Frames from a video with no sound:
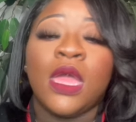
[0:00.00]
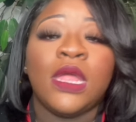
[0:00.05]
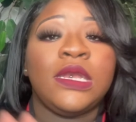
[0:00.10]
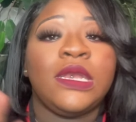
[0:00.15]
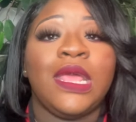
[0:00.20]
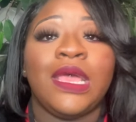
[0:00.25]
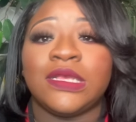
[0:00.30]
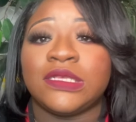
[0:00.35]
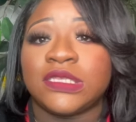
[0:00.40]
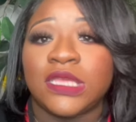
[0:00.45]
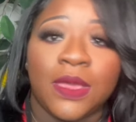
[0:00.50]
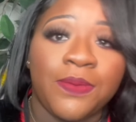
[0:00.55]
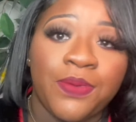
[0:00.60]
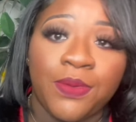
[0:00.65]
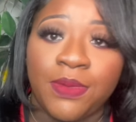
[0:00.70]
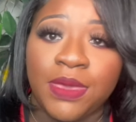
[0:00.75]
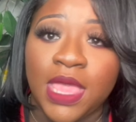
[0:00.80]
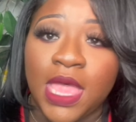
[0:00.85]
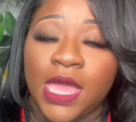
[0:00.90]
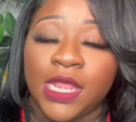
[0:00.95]
that's keeping
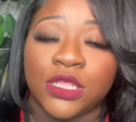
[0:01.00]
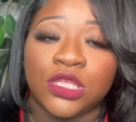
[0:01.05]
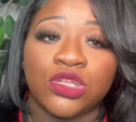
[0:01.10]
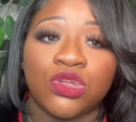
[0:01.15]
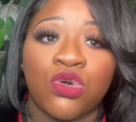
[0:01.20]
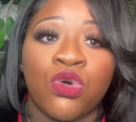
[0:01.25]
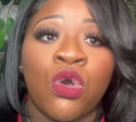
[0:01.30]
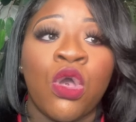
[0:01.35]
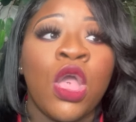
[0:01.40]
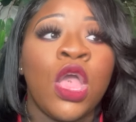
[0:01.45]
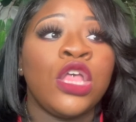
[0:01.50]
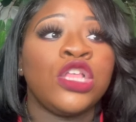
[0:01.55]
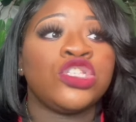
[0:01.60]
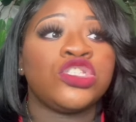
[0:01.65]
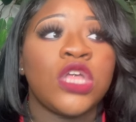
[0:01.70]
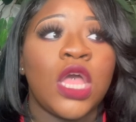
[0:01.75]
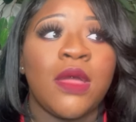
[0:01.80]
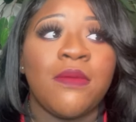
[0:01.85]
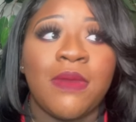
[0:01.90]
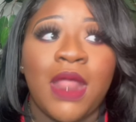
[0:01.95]
me out of school.
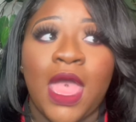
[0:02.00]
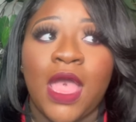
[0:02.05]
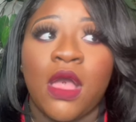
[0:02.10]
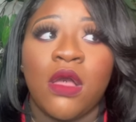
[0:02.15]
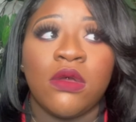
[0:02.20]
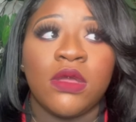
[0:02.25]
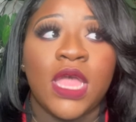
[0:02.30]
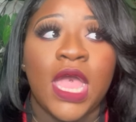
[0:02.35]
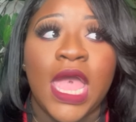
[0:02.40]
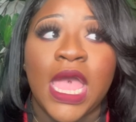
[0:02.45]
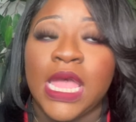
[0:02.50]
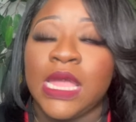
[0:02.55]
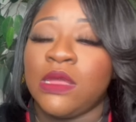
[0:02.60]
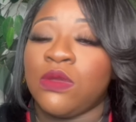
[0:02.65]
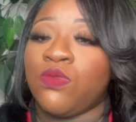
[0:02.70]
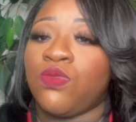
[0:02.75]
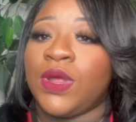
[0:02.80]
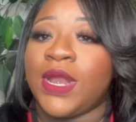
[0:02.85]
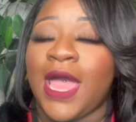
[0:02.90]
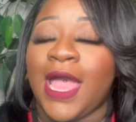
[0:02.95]
So I'm like, okay,
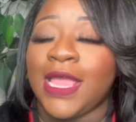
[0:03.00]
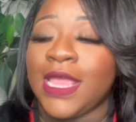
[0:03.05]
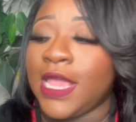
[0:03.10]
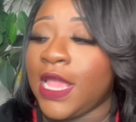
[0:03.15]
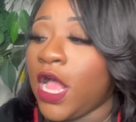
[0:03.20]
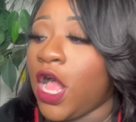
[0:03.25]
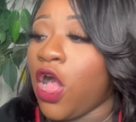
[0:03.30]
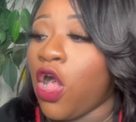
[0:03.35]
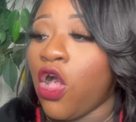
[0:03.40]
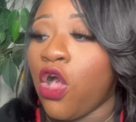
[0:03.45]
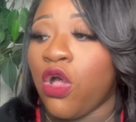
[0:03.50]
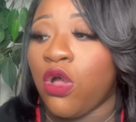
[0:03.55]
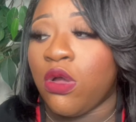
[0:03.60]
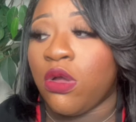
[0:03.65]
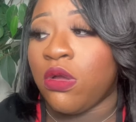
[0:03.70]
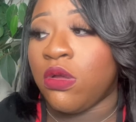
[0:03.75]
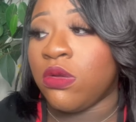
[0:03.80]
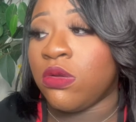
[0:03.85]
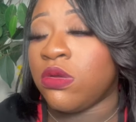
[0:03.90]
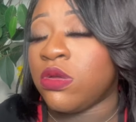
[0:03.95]
when I get
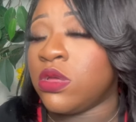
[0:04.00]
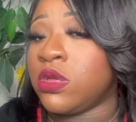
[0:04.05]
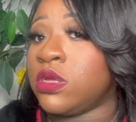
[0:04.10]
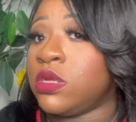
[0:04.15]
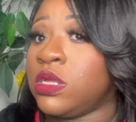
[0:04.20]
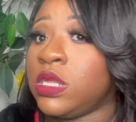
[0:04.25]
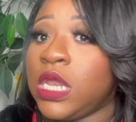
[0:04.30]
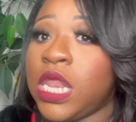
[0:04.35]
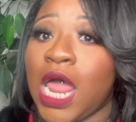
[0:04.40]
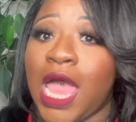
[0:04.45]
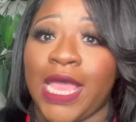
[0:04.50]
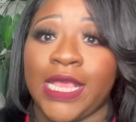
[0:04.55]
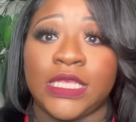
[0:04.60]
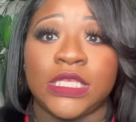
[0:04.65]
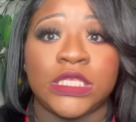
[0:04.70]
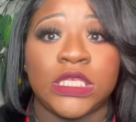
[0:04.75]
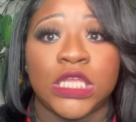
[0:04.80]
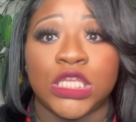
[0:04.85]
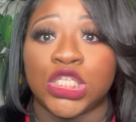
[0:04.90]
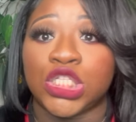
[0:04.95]
home, like
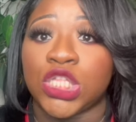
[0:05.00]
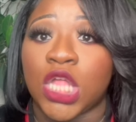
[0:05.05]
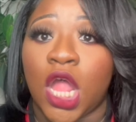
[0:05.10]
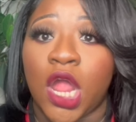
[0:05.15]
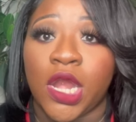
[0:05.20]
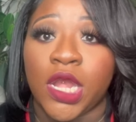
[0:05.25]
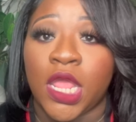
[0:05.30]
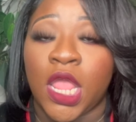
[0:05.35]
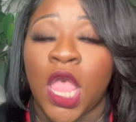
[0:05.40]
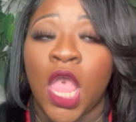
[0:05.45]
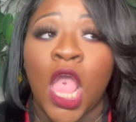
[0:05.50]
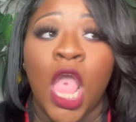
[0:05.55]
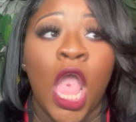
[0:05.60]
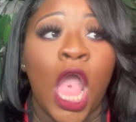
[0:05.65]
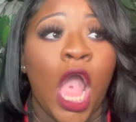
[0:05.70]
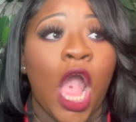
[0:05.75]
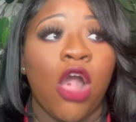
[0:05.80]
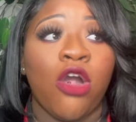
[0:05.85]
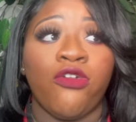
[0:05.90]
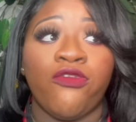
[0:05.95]
6:30,
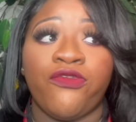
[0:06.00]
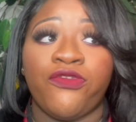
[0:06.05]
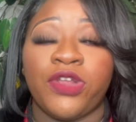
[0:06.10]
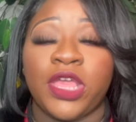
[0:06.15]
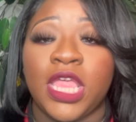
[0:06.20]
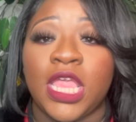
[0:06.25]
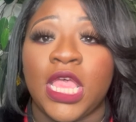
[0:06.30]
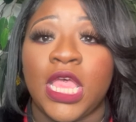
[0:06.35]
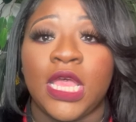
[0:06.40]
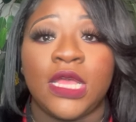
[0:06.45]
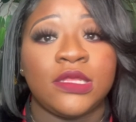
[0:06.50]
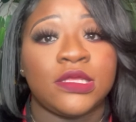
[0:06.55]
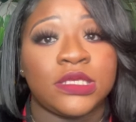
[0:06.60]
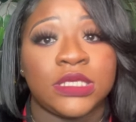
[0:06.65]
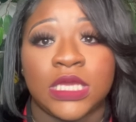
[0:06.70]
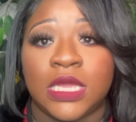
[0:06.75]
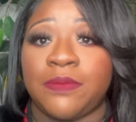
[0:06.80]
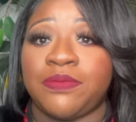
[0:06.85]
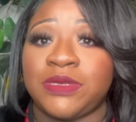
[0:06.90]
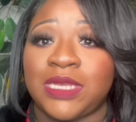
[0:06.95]
hopefully he
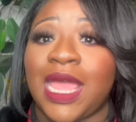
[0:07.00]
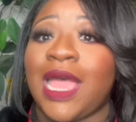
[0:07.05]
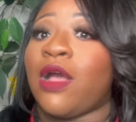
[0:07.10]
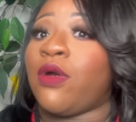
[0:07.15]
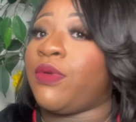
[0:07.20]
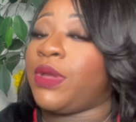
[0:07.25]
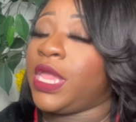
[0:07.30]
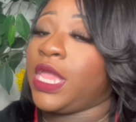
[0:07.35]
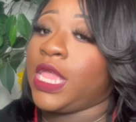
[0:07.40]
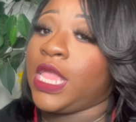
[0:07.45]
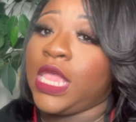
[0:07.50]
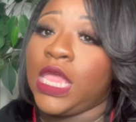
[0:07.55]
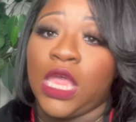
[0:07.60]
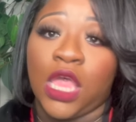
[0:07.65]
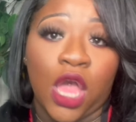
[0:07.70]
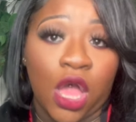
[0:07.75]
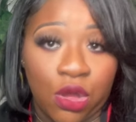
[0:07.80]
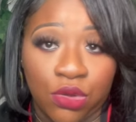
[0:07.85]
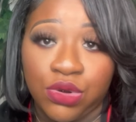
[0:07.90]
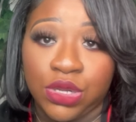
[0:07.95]
tipped out and he
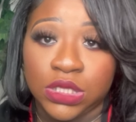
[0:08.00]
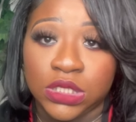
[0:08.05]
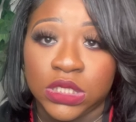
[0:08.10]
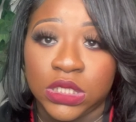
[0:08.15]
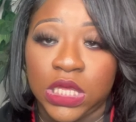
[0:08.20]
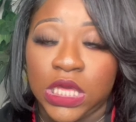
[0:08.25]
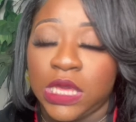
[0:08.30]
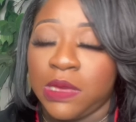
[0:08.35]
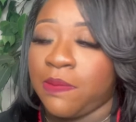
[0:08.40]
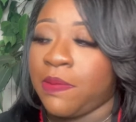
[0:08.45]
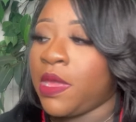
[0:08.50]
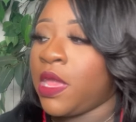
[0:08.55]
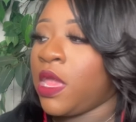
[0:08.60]
gone to sleep.